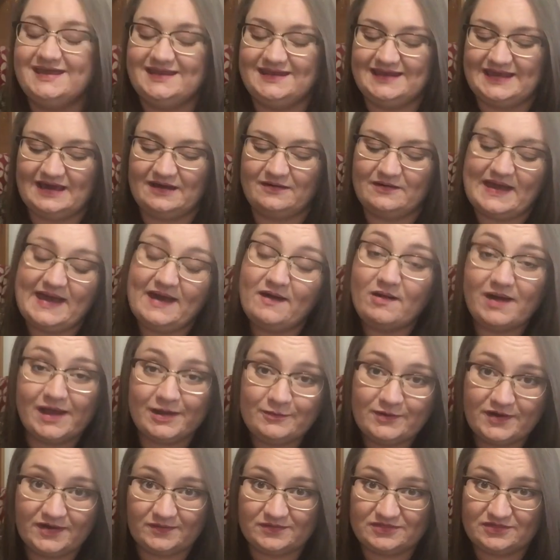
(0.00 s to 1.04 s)
Now, how I
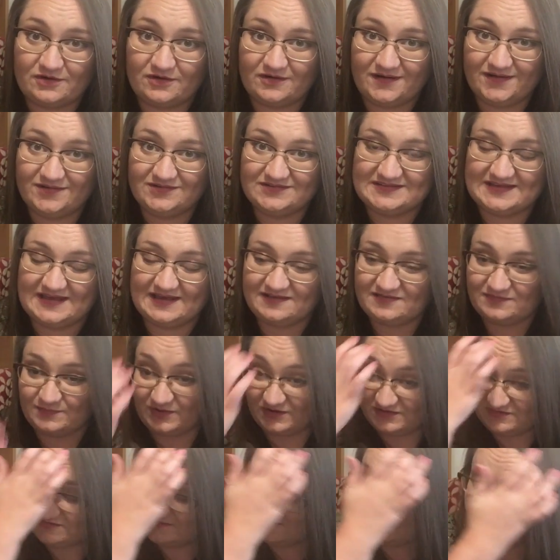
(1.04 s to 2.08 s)
work with Oracle decks
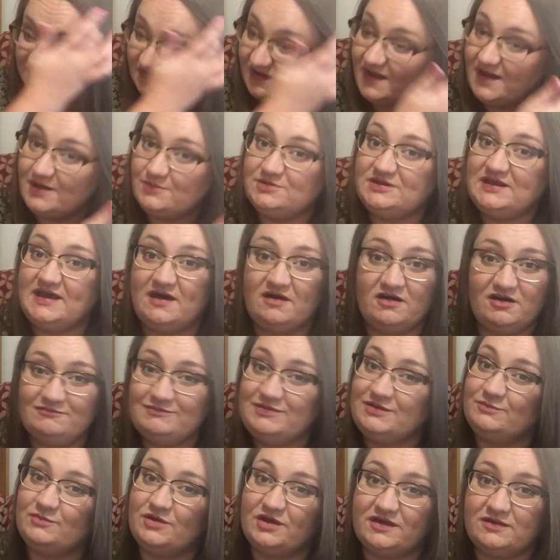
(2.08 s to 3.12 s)
most of the time, and how I've
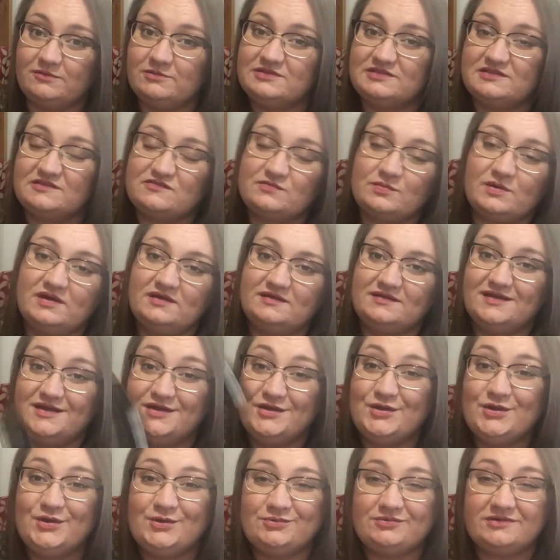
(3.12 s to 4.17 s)
been working with this one,
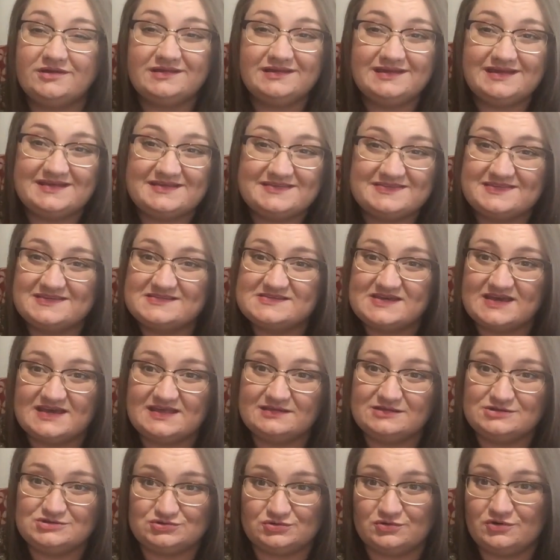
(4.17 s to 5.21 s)
really is the
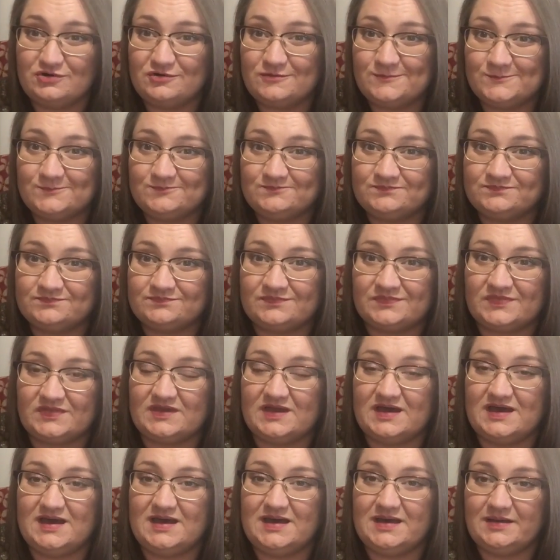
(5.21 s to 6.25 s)
daily draw.
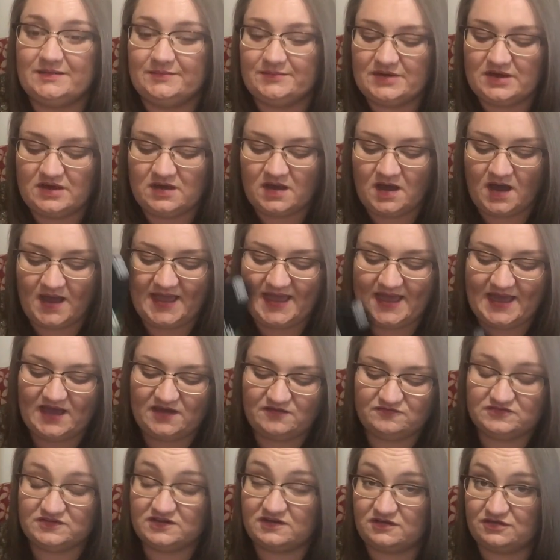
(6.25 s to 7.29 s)
I
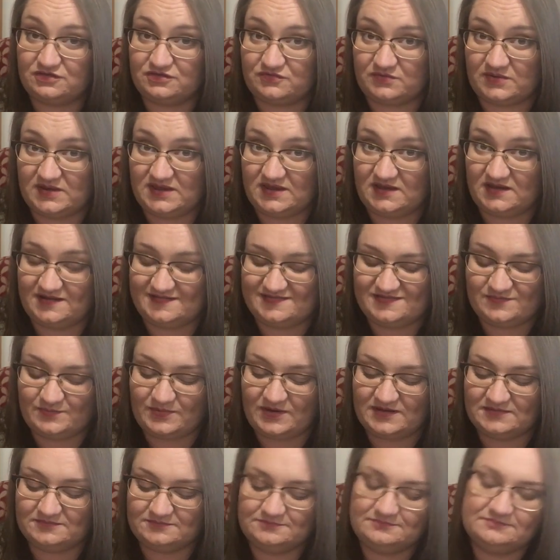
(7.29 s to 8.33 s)
have done a 3-card
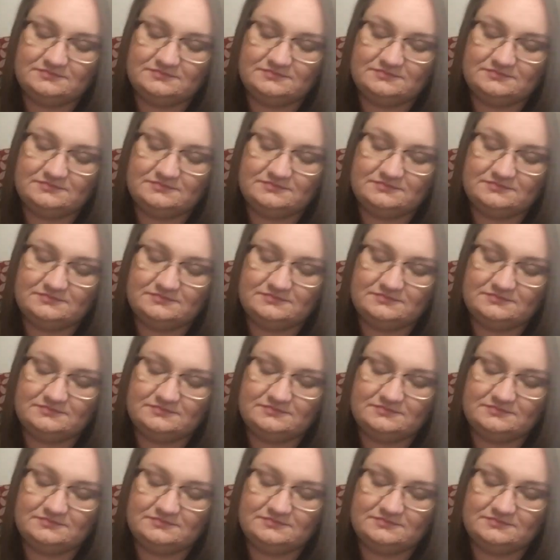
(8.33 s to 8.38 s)
spread,